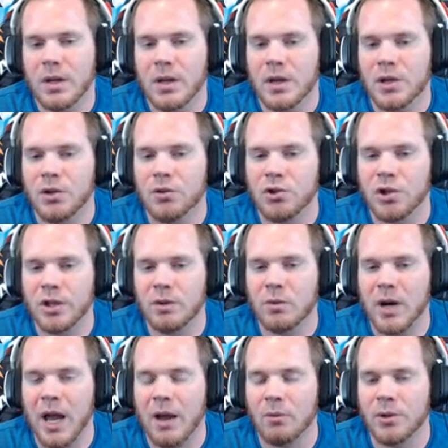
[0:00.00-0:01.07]
Usually what
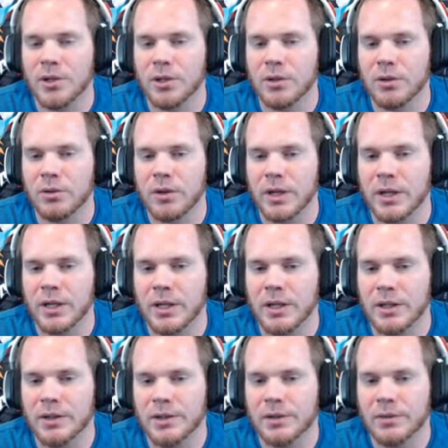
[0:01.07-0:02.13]
I would do
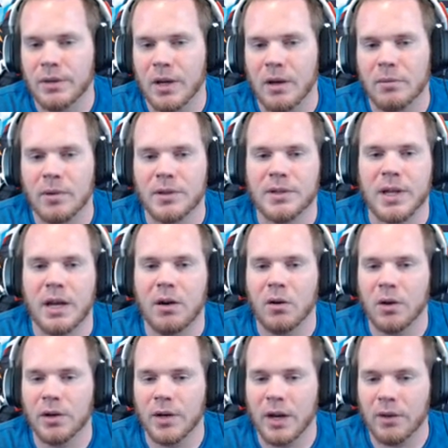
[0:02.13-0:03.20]
is, I mean, it's kind of
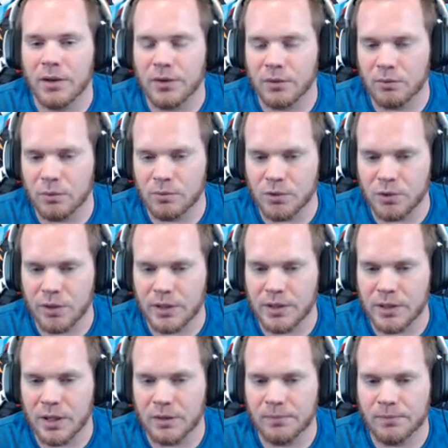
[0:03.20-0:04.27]
hard now that the room's already
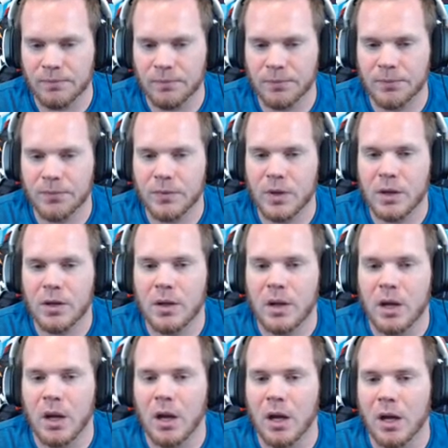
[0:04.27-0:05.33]

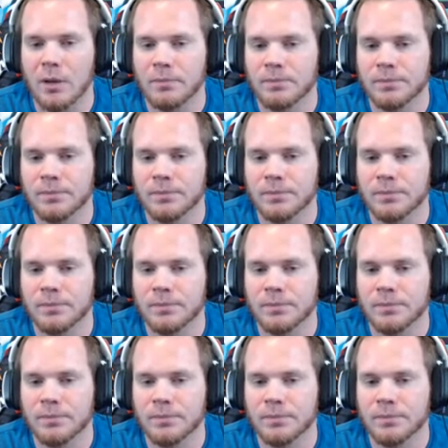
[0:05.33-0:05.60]
done.